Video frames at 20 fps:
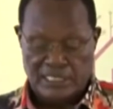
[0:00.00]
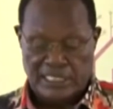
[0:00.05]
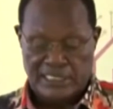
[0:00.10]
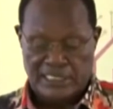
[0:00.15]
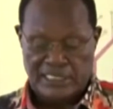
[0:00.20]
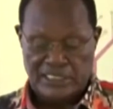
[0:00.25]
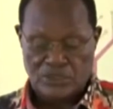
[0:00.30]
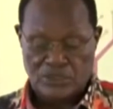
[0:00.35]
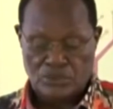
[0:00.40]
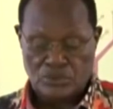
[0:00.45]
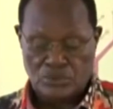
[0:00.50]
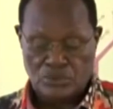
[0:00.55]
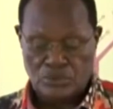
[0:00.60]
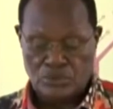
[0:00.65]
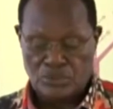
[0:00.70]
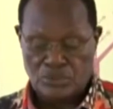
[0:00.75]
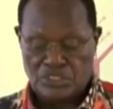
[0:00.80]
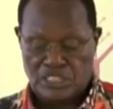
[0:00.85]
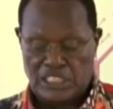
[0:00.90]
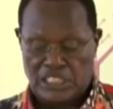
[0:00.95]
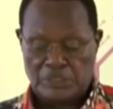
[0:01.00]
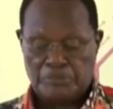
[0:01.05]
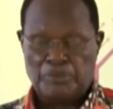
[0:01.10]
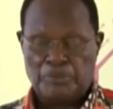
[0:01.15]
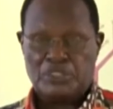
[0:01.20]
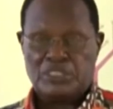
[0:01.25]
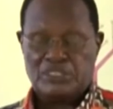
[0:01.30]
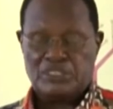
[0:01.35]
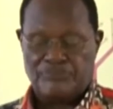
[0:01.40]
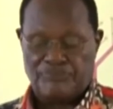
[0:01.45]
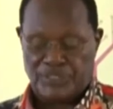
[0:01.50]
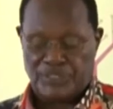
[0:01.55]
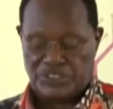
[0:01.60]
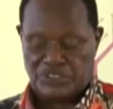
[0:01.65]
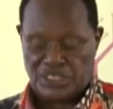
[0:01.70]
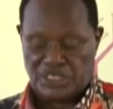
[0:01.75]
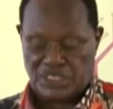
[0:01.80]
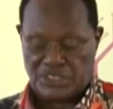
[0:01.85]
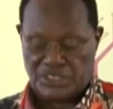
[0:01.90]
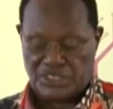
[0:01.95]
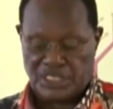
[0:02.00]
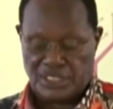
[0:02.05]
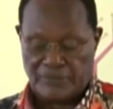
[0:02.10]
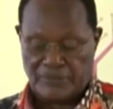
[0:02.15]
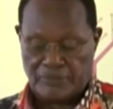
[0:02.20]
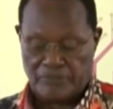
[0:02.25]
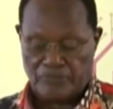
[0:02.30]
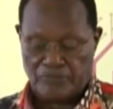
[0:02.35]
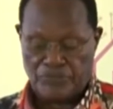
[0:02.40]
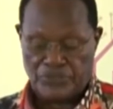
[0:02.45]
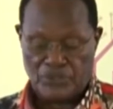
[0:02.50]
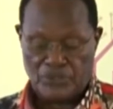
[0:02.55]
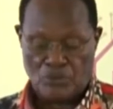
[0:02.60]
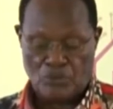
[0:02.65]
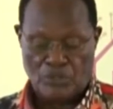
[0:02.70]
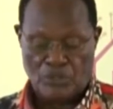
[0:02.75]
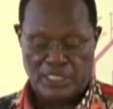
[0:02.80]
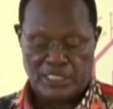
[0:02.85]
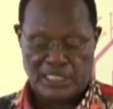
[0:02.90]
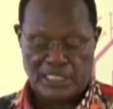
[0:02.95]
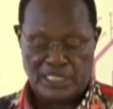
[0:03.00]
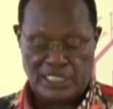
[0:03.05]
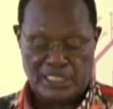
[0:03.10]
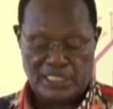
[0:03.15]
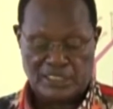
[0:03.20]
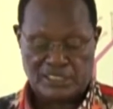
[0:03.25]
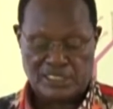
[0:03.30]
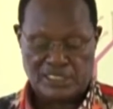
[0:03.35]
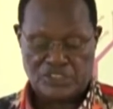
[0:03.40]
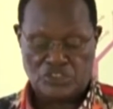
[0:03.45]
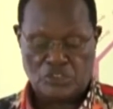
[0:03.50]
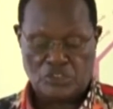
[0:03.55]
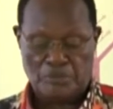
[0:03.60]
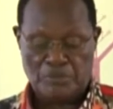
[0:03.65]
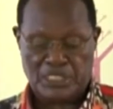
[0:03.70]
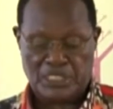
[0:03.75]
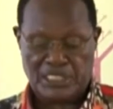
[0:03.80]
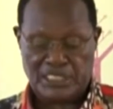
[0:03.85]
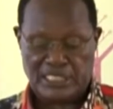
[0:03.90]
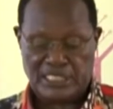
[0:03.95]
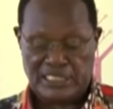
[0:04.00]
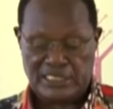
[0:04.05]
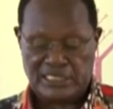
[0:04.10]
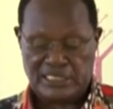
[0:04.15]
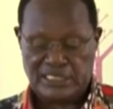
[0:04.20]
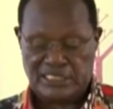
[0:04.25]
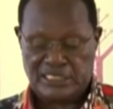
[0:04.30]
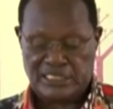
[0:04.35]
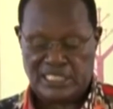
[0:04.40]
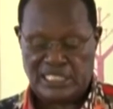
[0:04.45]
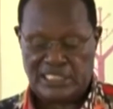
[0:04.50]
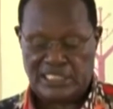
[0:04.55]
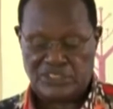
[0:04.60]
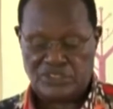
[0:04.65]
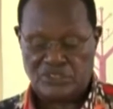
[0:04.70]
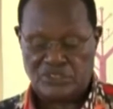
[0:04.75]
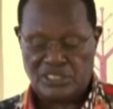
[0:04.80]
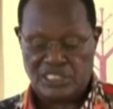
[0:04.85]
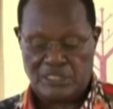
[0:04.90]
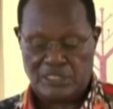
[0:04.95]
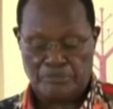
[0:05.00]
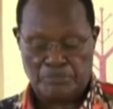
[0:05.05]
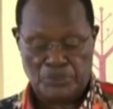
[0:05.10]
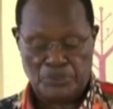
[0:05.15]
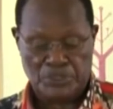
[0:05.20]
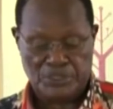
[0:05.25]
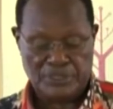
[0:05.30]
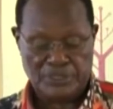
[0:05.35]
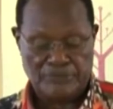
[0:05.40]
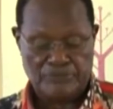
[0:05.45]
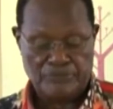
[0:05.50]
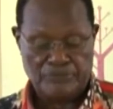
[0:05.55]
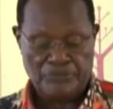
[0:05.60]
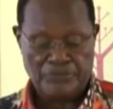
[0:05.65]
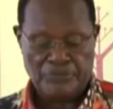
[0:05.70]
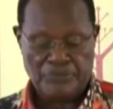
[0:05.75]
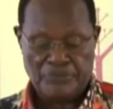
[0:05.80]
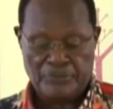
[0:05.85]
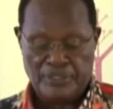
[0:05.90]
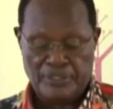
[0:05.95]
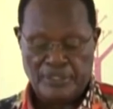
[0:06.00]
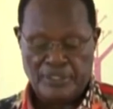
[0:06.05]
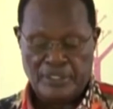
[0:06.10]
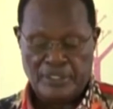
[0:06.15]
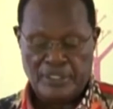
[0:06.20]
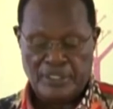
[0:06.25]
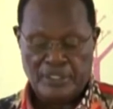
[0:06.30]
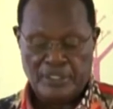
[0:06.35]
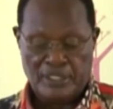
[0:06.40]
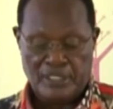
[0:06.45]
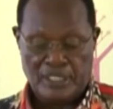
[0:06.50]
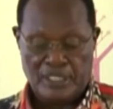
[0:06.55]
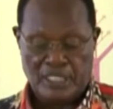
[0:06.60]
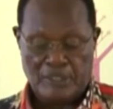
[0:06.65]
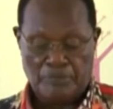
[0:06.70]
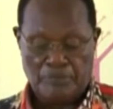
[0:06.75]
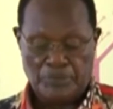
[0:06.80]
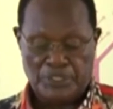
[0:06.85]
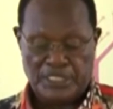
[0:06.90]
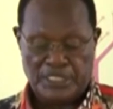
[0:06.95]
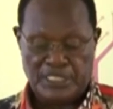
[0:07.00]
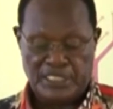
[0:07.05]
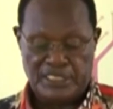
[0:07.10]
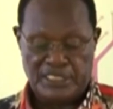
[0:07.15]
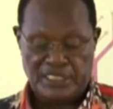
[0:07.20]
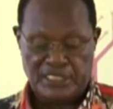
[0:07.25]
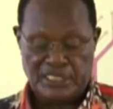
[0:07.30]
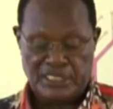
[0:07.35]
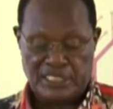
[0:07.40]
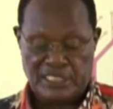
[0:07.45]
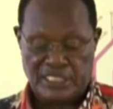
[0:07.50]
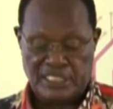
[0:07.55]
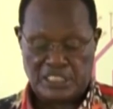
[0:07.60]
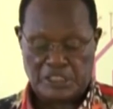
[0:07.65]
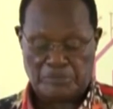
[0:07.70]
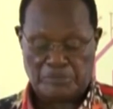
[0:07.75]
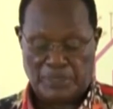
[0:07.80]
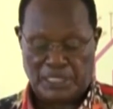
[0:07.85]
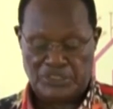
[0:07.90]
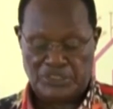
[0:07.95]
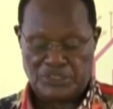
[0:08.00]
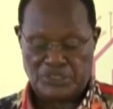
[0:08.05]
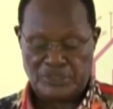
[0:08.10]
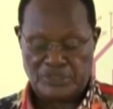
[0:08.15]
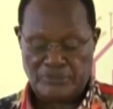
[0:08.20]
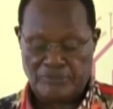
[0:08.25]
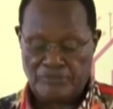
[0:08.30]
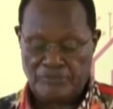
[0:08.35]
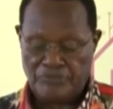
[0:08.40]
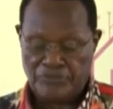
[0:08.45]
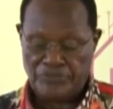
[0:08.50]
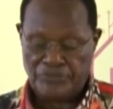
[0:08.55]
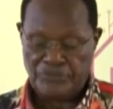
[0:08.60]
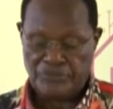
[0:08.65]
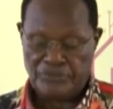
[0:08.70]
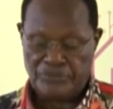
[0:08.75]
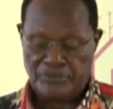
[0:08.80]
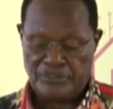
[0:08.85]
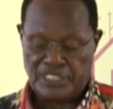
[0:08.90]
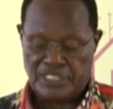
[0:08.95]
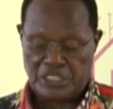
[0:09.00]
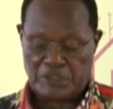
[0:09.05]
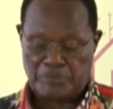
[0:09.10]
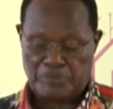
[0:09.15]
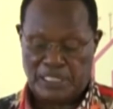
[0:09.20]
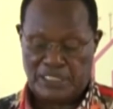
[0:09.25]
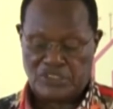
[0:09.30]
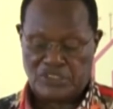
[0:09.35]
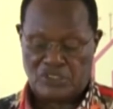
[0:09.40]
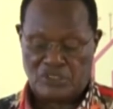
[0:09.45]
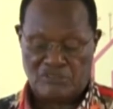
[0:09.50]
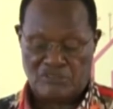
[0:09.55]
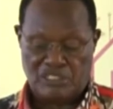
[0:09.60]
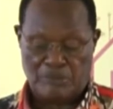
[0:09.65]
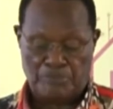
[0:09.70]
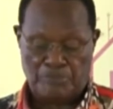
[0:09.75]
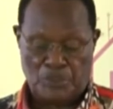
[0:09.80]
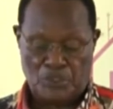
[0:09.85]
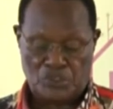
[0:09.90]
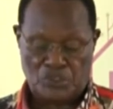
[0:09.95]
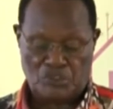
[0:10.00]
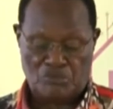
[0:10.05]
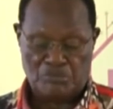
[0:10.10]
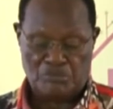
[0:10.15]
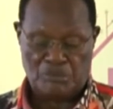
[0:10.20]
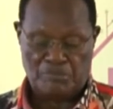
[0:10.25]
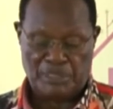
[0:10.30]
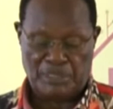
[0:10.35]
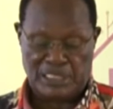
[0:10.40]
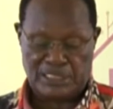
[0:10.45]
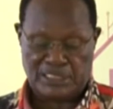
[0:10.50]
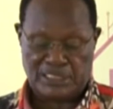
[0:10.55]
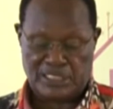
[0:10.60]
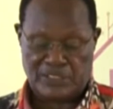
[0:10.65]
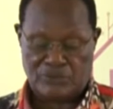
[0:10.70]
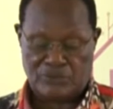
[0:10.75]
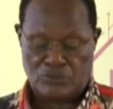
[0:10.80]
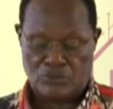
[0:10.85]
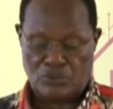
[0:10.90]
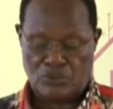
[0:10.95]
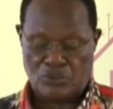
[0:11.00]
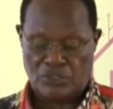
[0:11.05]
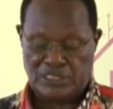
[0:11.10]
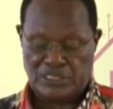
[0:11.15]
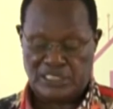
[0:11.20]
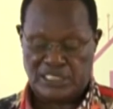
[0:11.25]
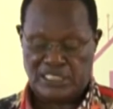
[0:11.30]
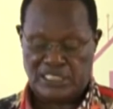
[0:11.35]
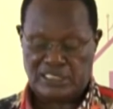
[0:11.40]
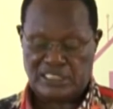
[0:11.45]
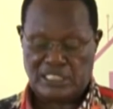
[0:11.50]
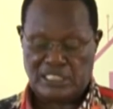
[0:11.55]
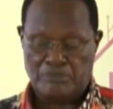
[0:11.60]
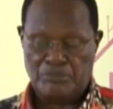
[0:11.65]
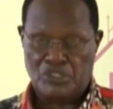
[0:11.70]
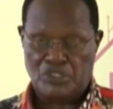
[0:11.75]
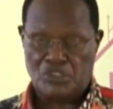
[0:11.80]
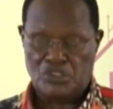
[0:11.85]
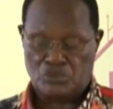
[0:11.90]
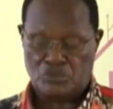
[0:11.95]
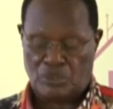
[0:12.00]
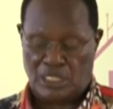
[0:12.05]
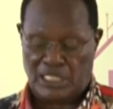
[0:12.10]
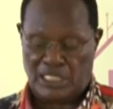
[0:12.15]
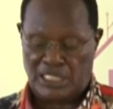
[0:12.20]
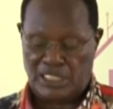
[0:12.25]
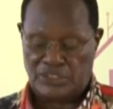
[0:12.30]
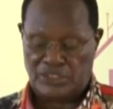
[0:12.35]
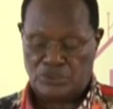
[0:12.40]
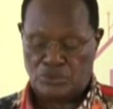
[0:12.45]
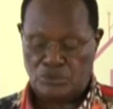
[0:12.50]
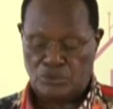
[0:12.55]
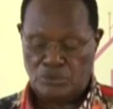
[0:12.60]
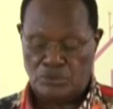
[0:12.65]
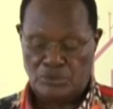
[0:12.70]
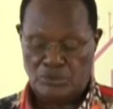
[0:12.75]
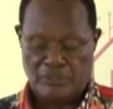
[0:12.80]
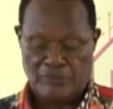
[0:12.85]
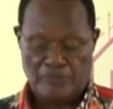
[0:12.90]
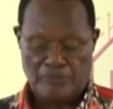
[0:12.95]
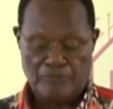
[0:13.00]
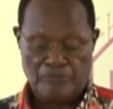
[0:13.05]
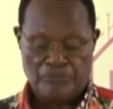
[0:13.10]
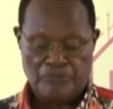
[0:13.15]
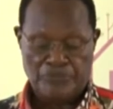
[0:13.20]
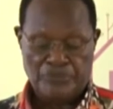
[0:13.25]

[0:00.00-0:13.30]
Turning to transport infrastructure, whether it's the Jomo Kenyatta International Airport, upgrading and expansion, the expansion of the port of Mombasa through container terminals 1 and 2,